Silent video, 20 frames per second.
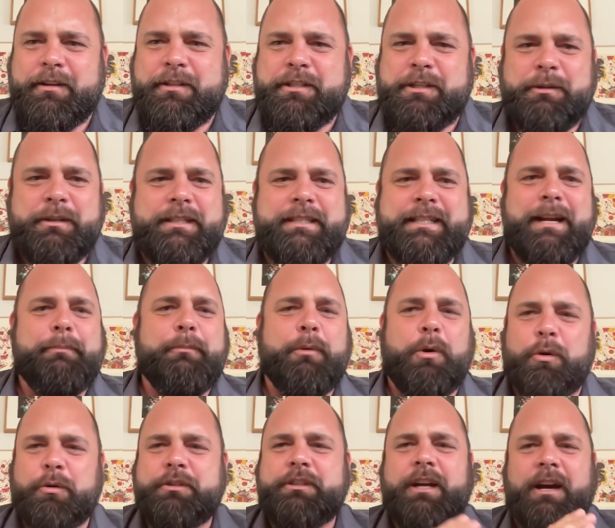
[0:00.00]
So in some
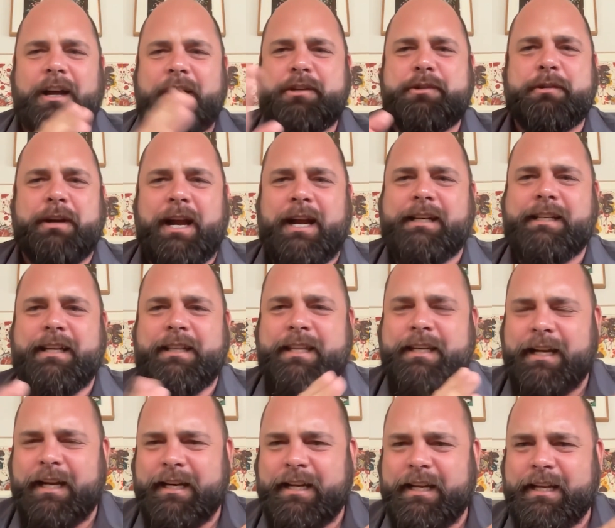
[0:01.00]
old contract, I
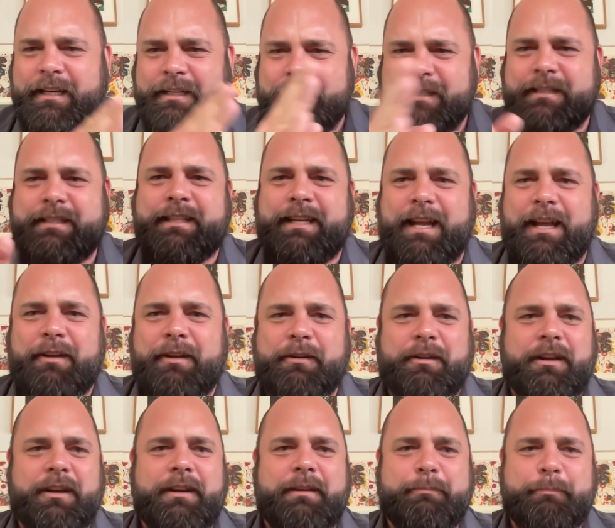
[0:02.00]
think I get a discount
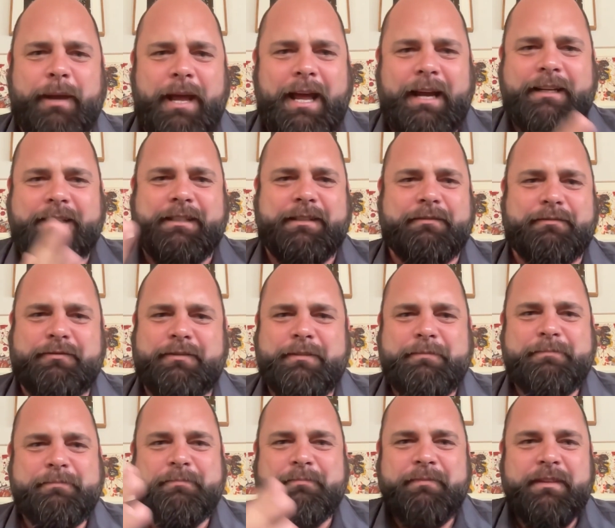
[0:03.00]
on bags of
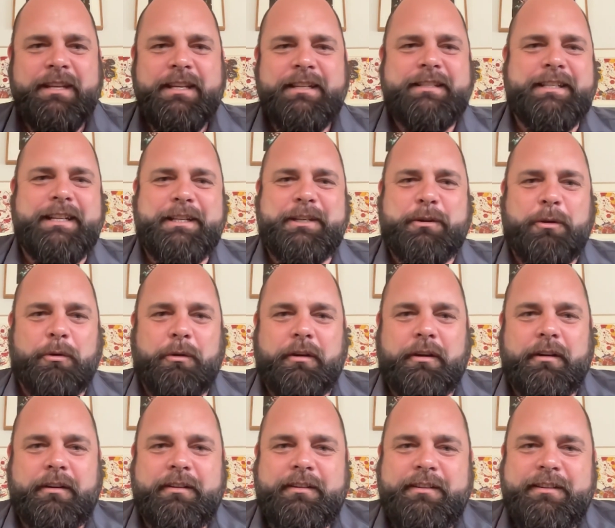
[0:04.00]
seed
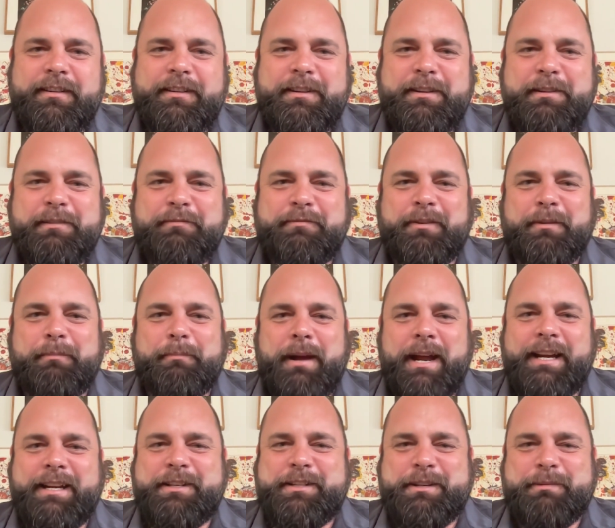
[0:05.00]
corn from
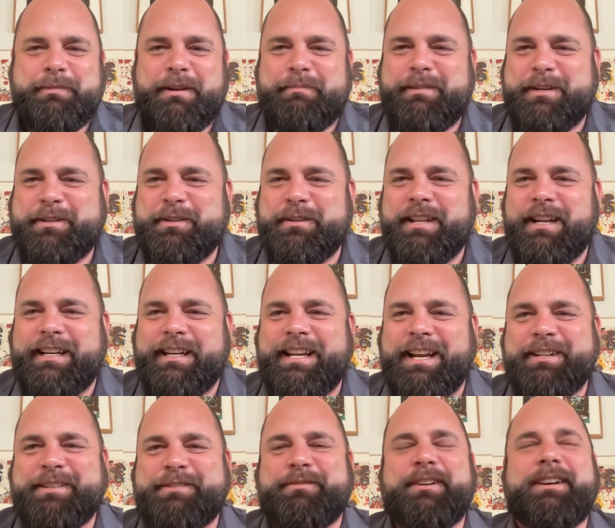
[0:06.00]
Mycogen, but I'm not sure that counts for